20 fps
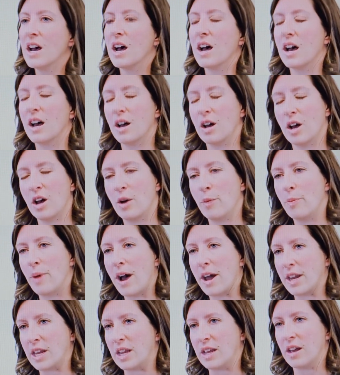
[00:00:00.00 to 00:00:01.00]

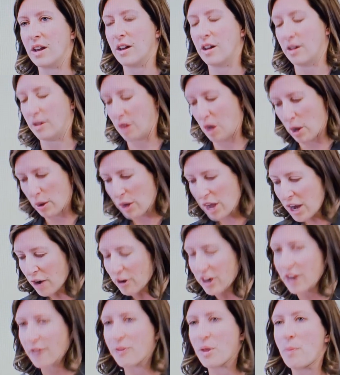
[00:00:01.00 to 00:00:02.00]
an
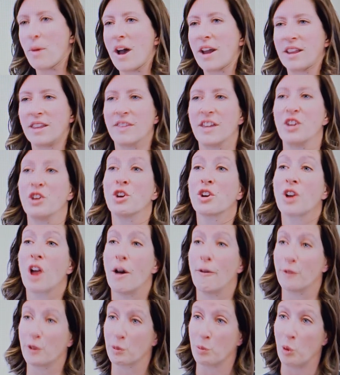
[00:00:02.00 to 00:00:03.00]
area of the body that you're
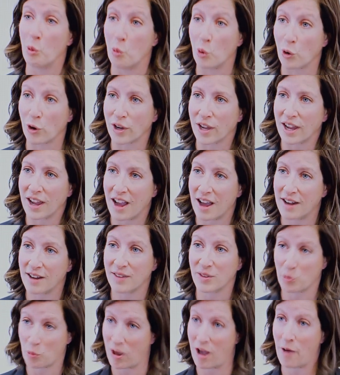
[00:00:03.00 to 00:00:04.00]
comfortable working on
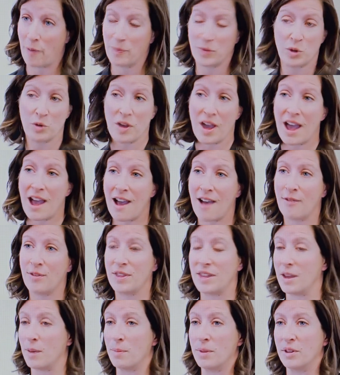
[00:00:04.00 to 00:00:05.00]
as well. You have
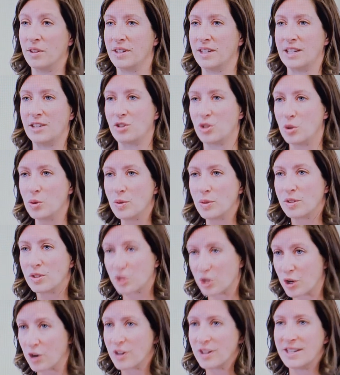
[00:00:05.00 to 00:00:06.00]
the ability to
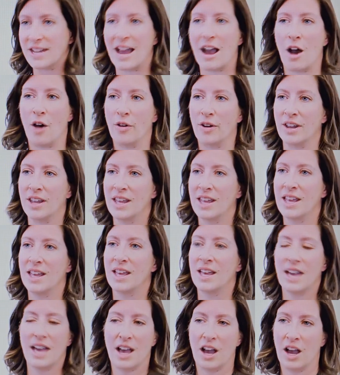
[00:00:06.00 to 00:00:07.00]
turn down
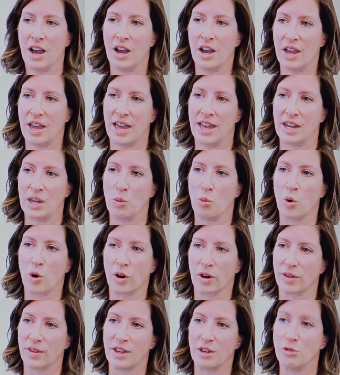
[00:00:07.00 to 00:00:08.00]
any
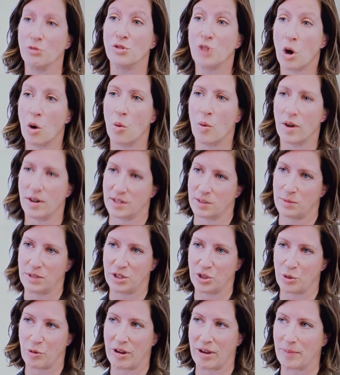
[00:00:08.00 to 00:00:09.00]
work that you don't want to be
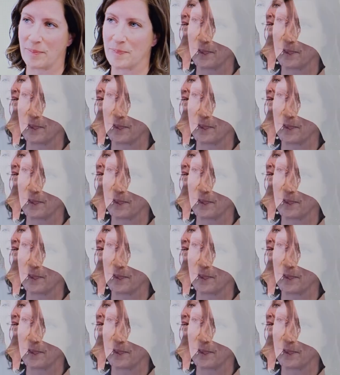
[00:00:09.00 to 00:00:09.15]
doing.